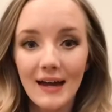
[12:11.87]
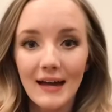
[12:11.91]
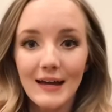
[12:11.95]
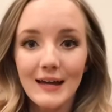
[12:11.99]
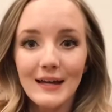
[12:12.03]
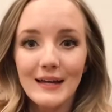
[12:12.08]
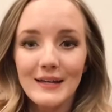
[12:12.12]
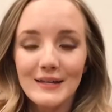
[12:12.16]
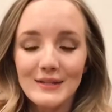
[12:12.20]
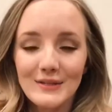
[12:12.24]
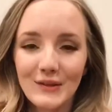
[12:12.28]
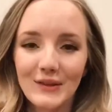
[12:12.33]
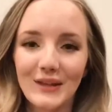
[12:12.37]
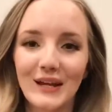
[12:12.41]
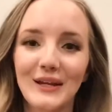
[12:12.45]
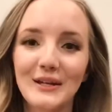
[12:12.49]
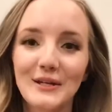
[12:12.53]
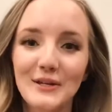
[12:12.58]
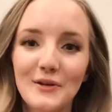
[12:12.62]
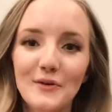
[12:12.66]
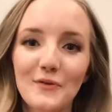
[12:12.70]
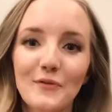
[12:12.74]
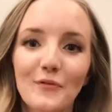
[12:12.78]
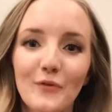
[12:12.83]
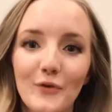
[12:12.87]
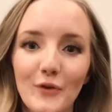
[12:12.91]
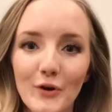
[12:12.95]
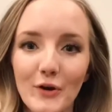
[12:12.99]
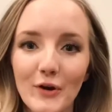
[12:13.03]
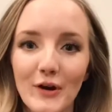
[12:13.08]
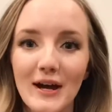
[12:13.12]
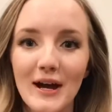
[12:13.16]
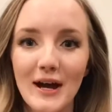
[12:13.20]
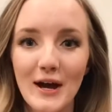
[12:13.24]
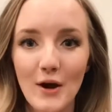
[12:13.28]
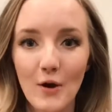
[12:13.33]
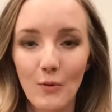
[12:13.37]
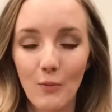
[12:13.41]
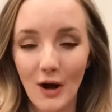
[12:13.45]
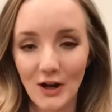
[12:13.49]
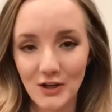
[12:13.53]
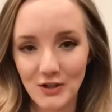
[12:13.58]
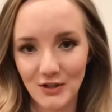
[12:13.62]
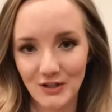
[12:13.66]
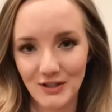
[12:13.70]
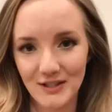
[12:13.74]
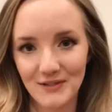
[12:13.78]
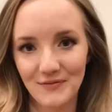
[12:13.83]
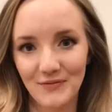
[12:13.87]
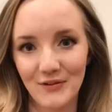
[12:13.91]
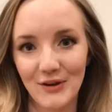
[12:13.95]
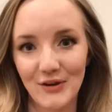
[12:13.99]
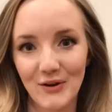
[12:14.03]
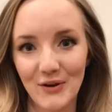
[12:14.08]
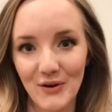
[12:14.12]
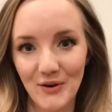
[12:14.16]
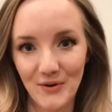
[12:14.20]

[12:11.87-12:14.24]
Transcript: So thank you for watching this video.